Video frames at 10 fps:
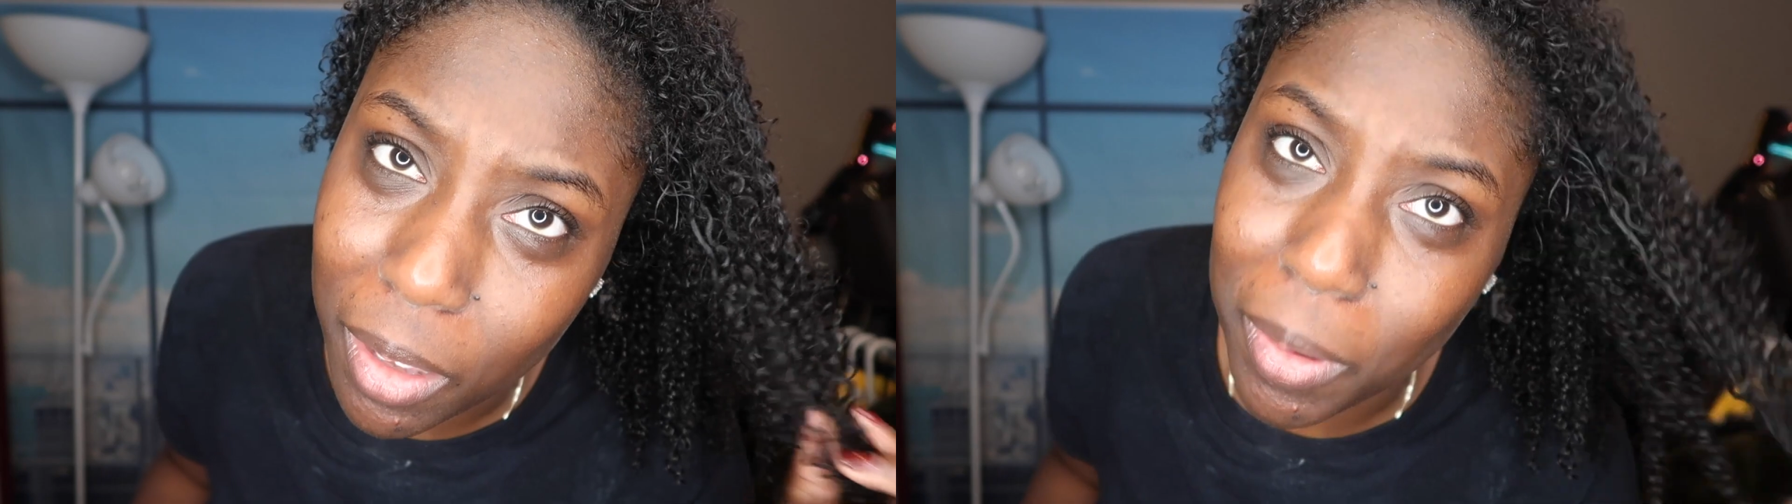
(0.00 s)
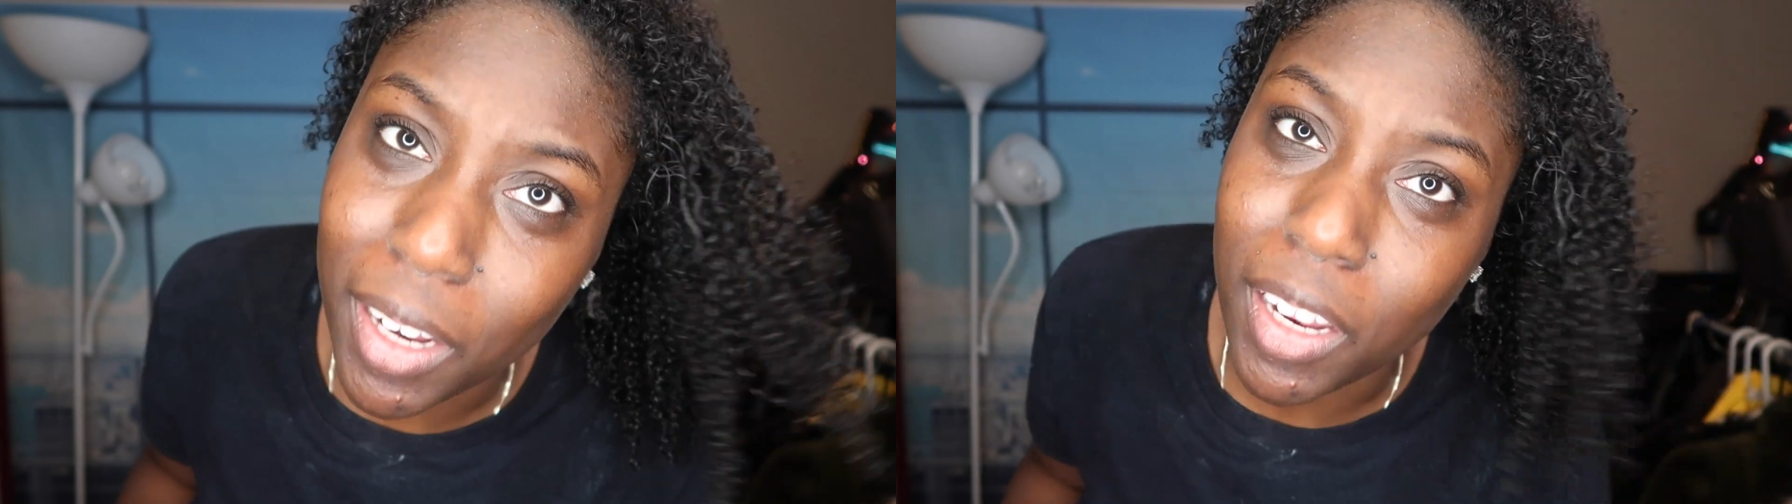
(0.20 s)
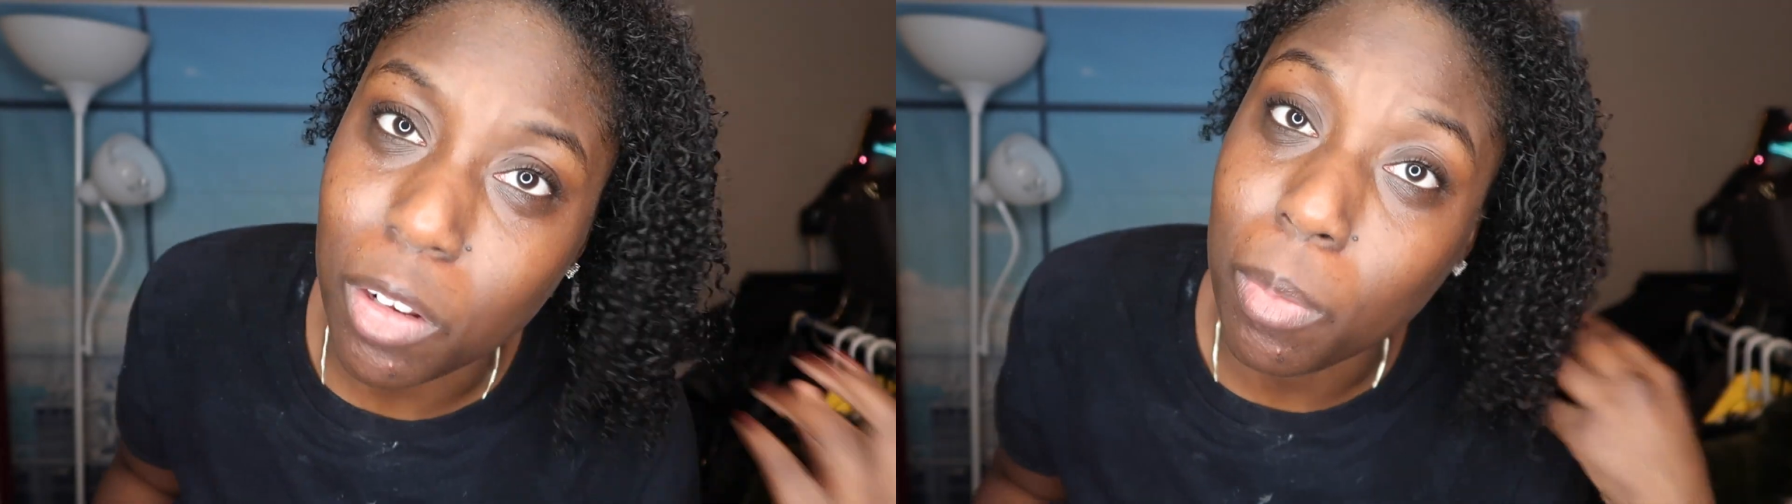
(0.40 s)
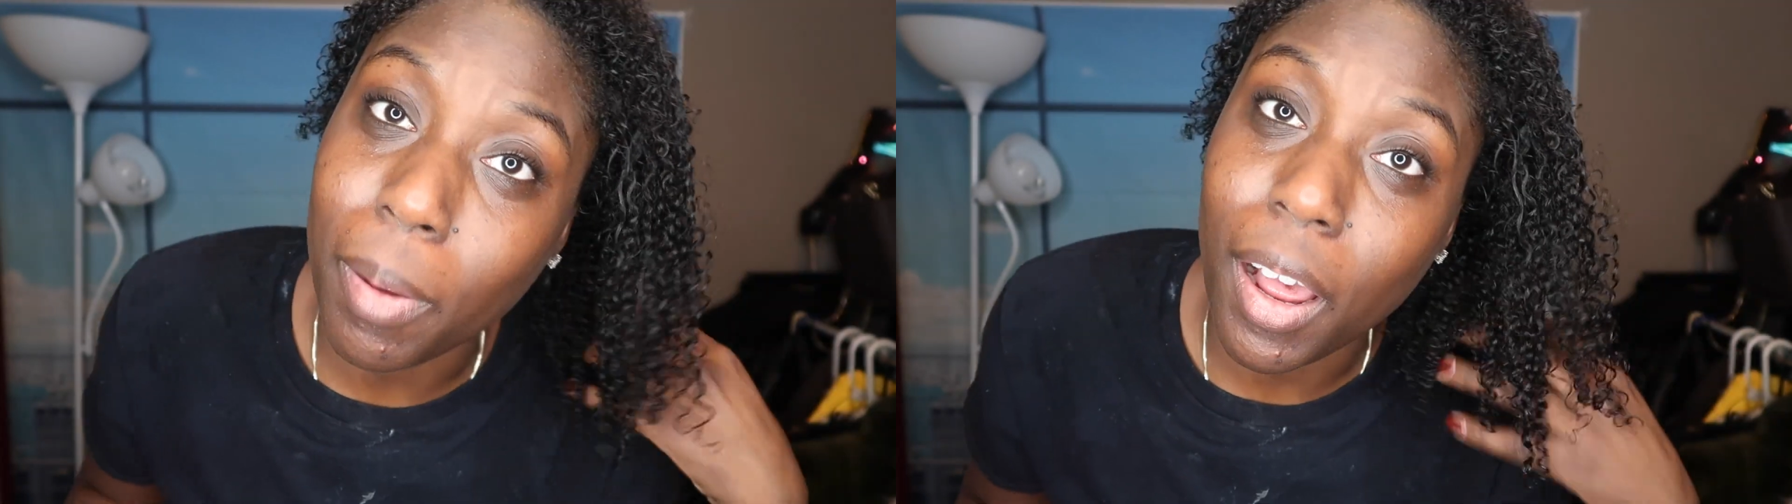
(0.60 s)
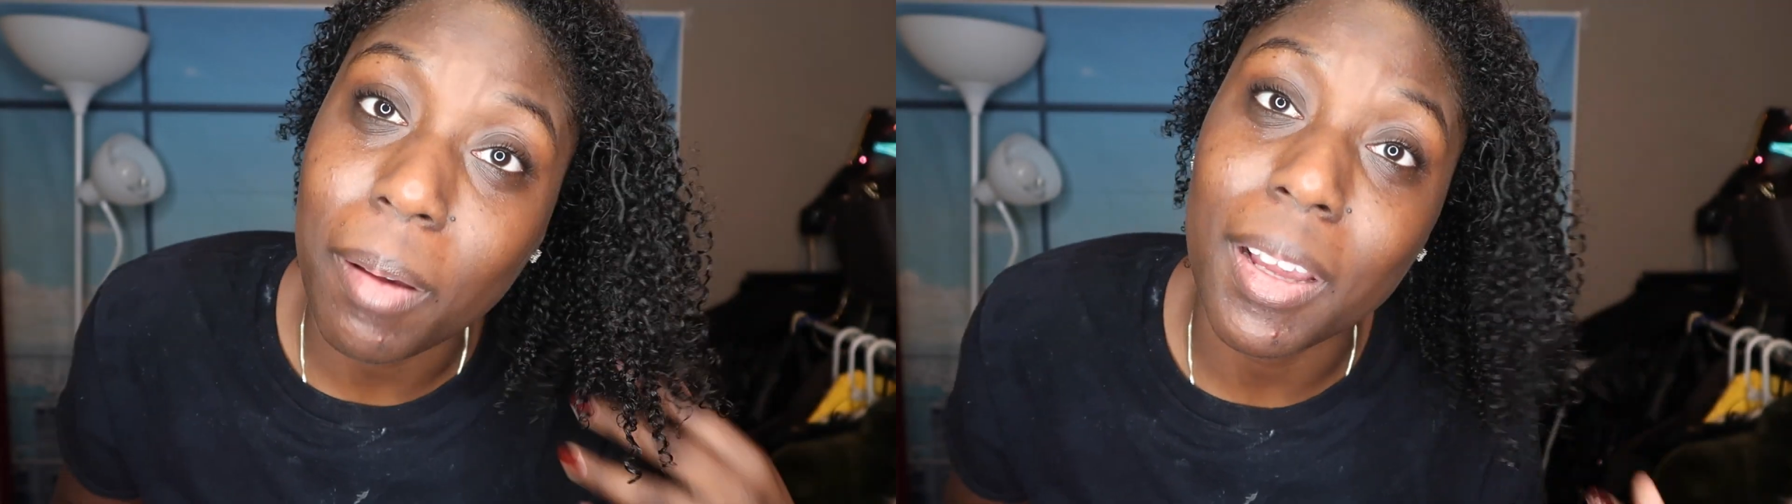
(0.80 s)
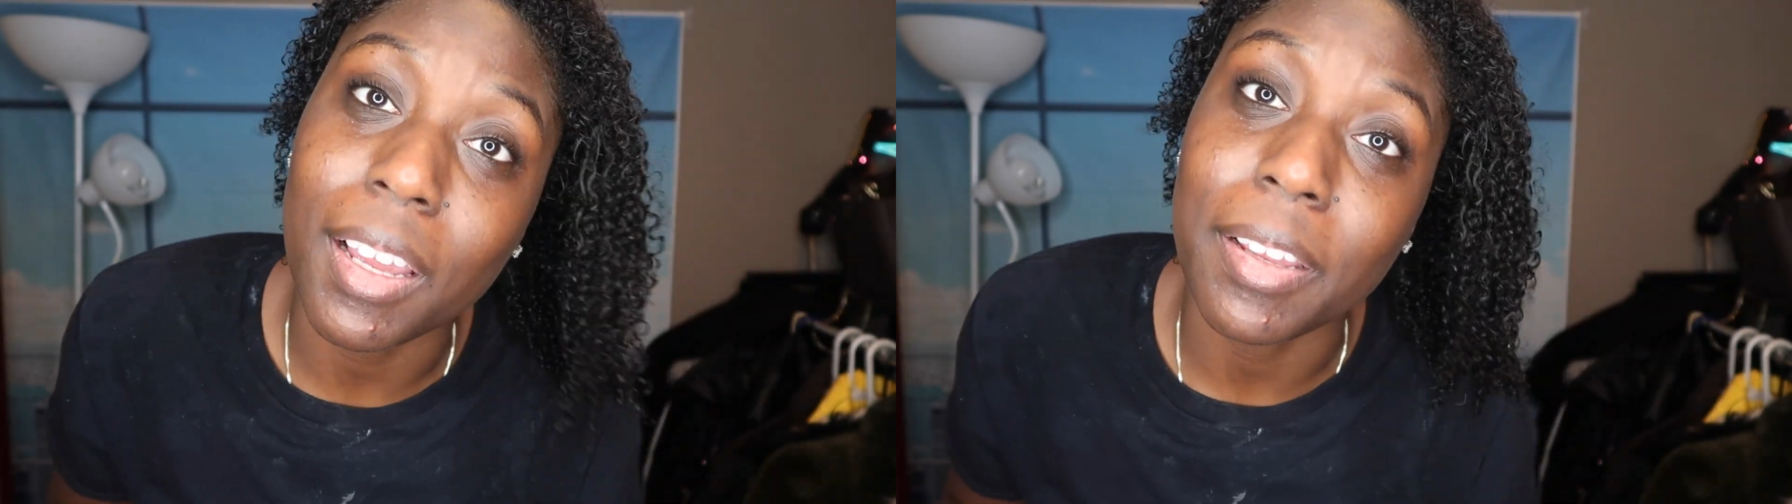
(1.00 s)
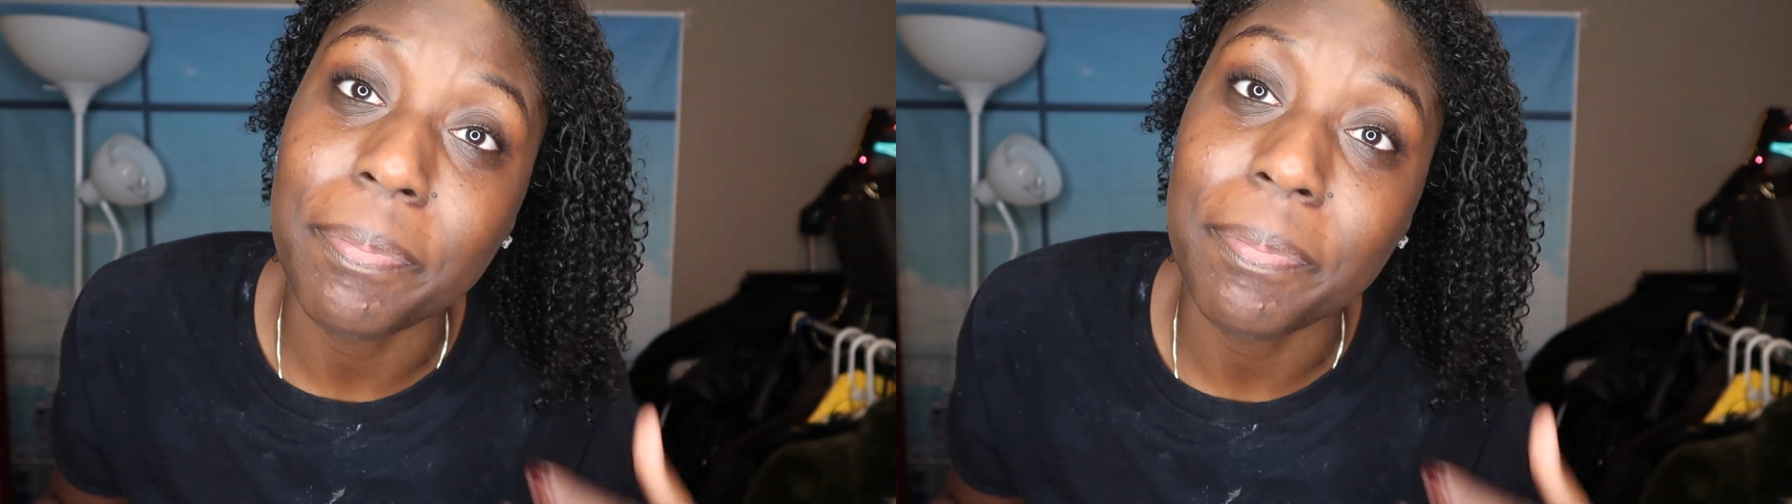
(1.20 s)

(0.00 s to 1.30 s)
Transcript: like when I had that little bob cut,